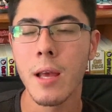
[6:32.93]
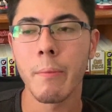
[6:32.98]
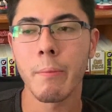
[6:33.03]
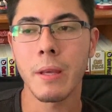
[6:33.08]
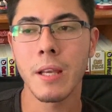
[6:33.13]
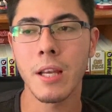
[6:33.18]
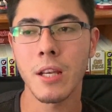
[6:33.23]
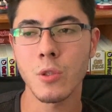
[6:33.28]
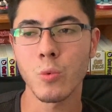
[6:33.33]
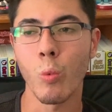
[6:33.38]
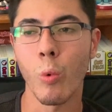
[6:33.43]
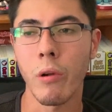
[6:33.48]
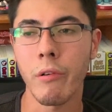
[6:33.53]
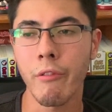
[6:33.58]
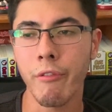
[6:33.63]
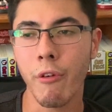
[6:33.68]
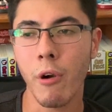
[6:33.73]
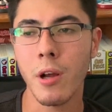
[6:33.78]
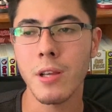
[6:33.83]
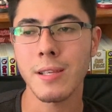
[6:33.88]
Because One
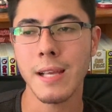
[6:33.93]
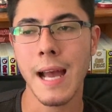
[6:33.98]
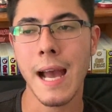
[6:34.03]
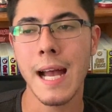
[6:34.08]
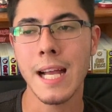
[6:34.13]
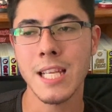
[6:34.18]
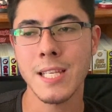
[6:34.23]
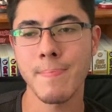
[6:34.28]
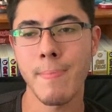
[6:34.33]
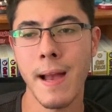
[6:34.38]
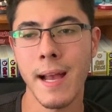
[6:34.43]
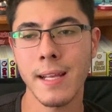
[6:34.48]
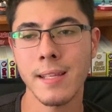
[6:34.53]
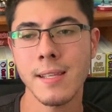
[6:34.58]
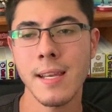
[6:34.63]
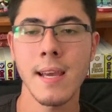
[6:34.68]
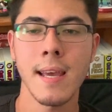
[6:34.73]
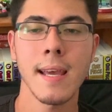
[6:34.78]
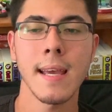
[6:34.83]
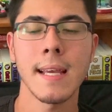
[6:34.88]
for All's aspect
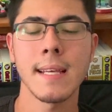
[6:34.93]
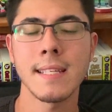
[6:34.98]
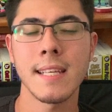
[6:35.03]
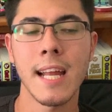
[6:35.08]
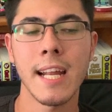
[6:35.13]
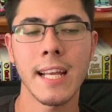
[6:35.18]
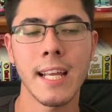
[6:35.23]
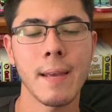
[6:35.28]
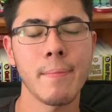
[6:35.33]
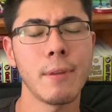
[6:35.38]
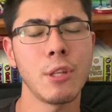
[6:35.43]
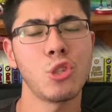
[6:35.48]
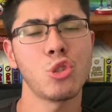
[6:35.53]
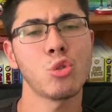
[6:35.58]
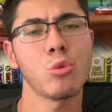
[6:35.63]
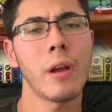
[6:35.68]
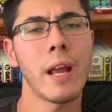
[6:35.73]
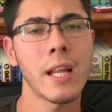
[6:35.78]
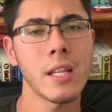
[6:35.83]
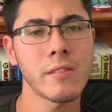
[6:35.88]
is that it can be
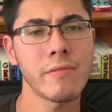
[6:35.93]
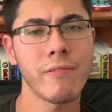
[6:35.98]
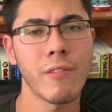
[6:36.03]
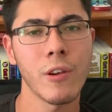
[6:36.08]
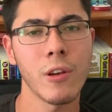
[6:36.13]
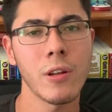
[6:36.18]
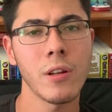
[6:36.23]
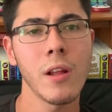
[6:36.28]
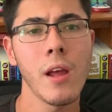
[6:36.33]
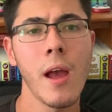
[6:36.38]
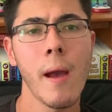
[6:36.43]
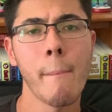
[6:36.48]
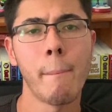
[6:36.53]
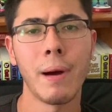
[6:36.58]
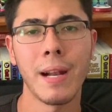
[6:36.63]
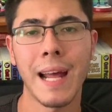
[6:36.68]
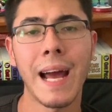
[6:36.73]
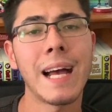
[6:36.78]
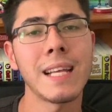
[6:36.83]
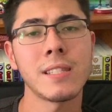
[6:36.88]
transferred,
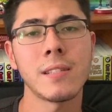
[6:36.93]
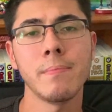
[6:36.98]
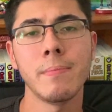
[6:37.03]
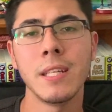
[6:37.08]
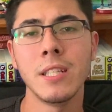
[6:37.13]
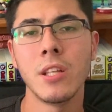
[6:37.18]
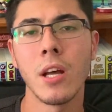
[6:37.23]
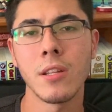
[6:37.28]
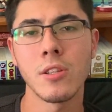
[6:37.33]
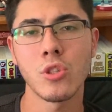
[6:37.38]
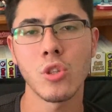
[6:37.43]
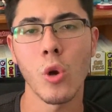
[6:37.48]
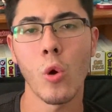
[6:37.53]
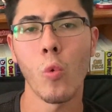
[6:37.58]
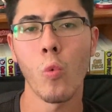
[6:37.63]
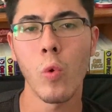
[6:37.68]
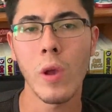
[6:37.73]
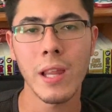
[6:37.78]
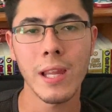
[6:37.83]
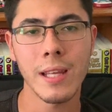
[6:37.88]
but it has to be done so
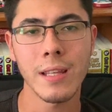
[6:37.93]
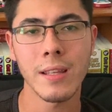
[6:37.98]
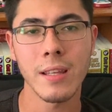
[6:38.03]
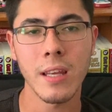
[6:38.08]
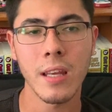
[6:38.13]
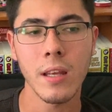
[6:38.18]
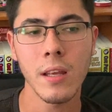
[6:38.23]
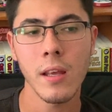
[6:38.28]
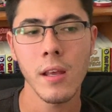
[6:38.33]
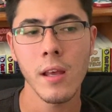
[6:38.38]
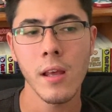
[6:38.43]
willingly